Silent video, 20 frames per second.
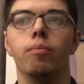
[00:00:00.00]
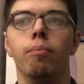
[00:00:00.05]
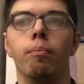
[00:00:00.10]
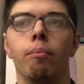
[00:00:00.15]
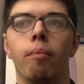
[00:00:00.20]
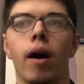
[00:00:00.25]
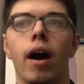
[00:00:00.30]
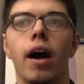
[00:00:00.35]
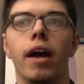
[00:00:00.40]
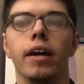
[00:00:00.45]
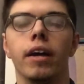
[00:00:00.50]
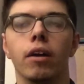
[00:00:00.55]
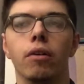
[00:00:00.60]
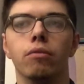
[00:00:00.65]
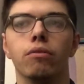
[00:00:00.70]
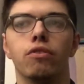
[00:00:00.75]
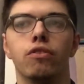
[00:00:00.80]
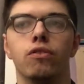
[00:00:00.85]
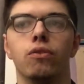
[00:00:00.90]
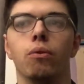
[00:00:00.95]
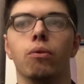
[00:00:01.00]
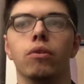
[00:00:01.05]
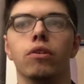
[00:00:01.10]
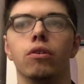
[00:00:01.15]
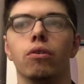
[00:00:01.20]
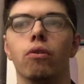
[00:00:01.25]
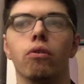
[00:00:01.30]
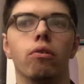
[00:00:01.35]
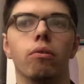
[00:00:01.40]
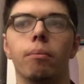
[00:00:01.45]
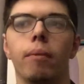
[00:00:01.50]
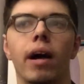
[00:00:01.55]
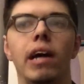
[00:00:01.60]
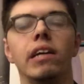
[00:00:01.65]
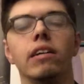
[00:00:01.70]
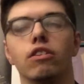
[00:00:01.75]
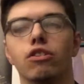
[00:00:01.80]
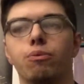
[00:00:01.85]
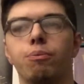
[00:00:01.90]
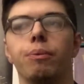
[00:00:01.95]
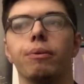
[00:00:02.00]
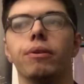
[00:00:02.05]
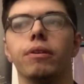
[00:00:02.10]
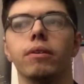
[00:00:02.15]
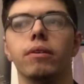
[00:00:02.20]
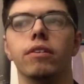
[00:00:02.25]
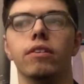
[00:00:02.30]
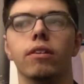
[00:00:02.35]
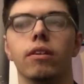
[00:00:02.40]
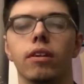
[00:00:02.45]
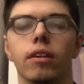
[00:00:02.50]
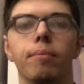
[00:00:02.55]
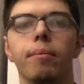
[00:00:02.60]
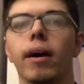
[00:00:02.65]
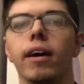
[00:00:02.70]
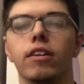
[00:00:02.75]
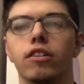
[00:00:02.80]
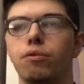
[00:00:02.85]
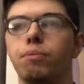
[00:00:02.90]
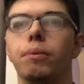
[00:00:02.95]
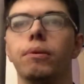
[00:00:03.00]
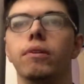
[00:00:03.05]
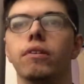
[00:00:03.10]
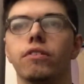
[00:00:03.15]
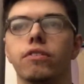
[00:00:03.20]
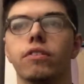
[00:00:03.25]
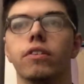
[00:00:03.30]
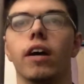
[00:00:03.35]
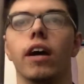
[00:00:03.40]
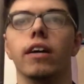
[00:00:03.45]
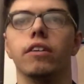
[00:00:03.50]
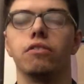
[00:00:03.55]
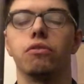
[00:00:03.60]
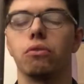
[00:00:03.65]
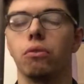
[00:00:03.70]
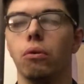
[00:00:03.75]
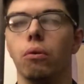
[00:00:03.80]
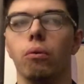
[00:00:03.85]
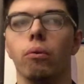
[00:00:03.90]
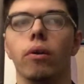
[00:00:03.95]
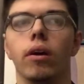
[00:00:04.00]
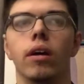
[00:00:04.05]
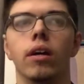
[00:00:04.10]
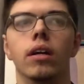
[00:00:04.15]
my own story or my experience in high school.